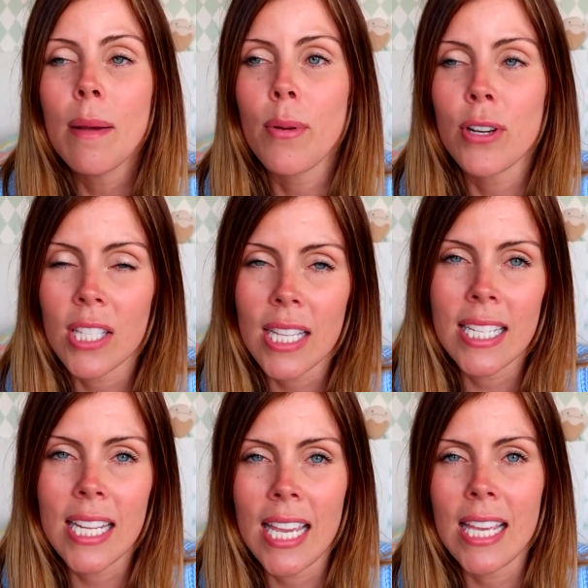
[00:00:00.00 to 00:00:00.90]
brushing their
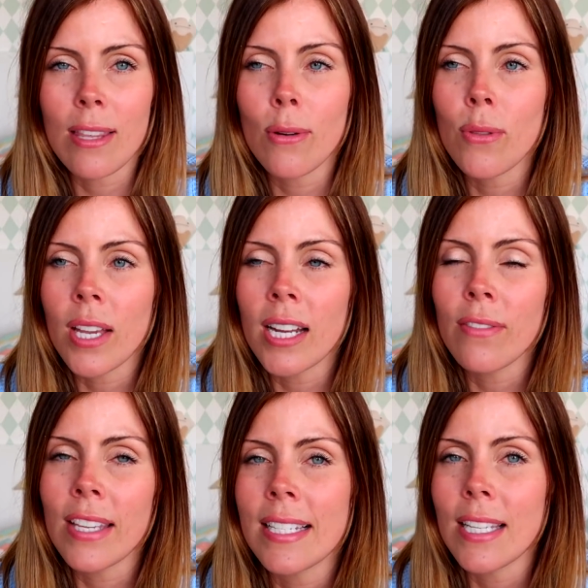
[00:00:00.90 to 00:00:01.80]
teeth, all the kind of
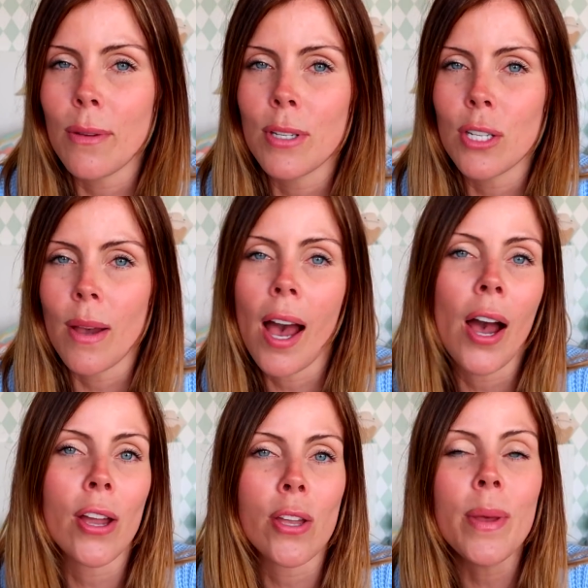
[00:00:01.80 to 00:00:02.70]
things that you would do at
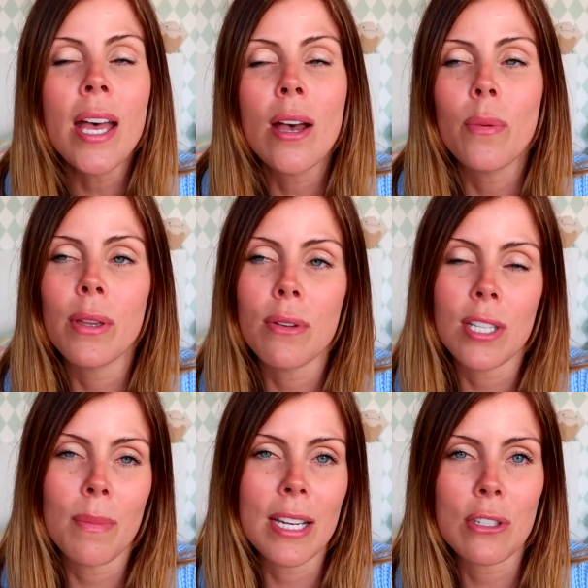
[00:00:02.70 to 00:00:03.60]
home. We
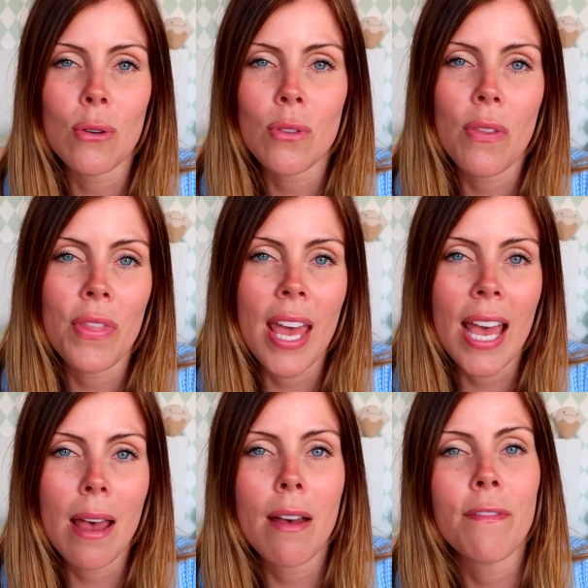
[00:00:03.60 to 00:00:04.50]
also make sure that
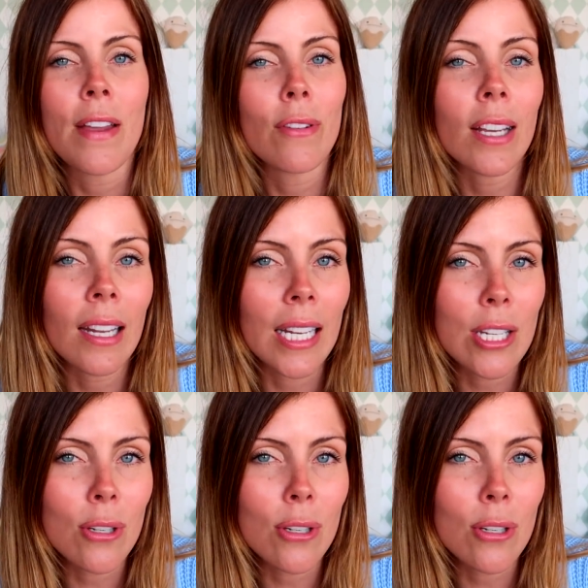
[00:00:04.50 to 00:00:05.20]
their favourite cuddly